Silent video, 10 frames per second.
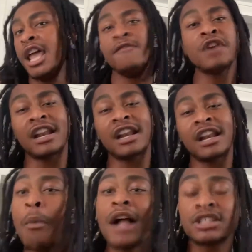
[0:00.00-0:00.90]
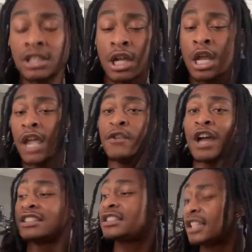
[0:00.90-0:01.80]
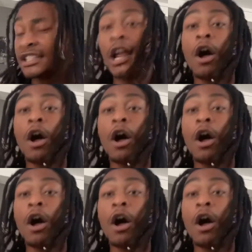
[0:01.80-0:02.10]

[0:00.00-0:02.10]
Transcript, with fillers: If you got to stop watching, the, if you got to stay